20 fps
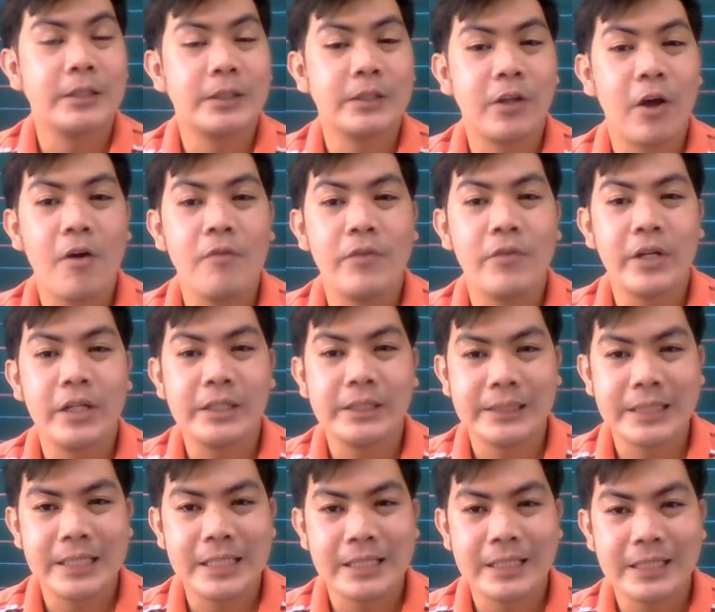Discovery
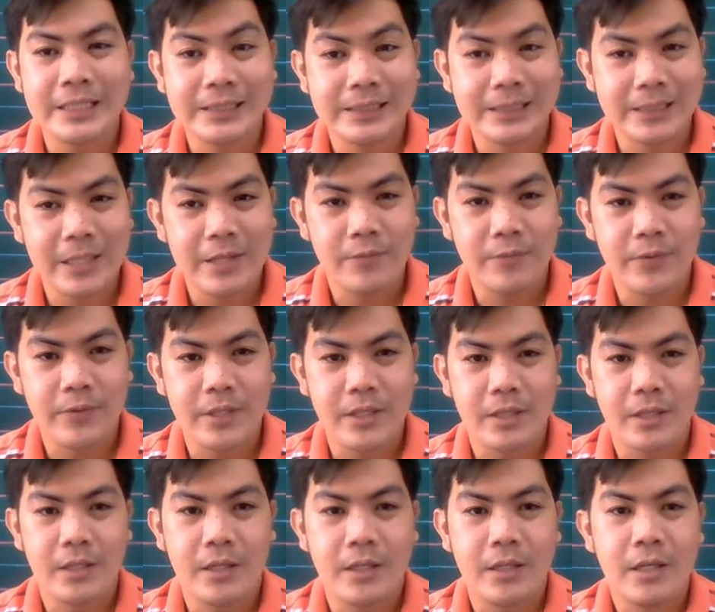Series
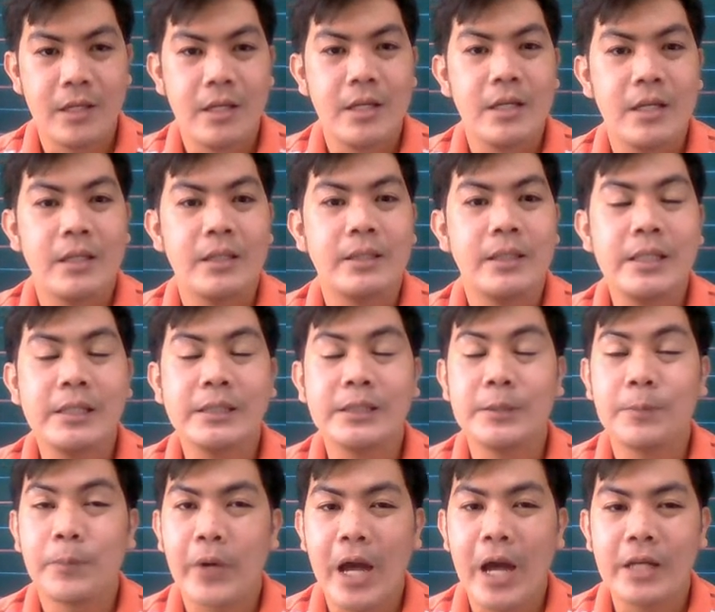TV.
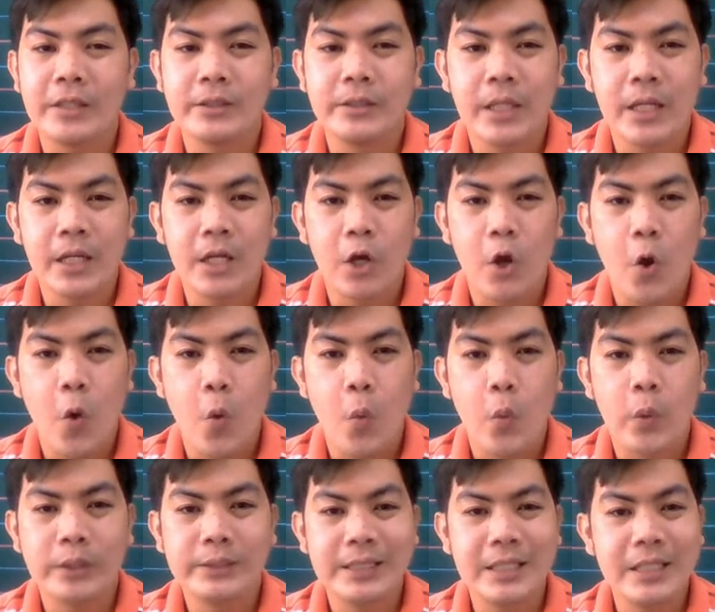This project
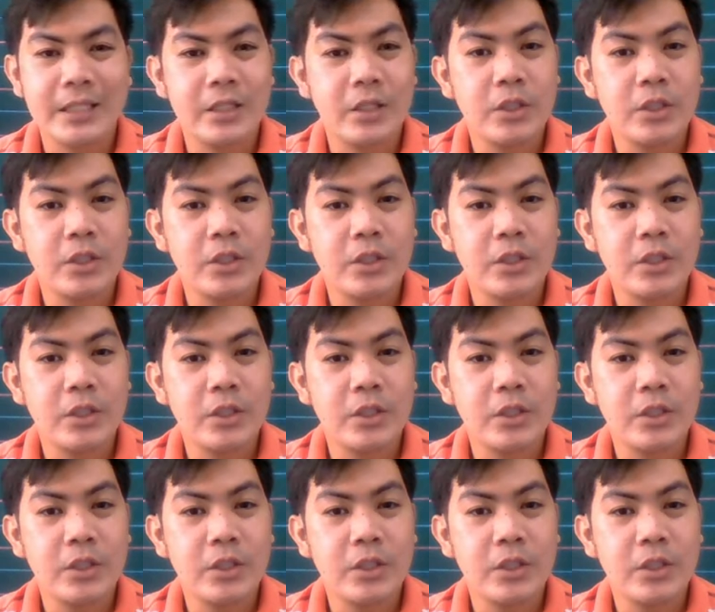was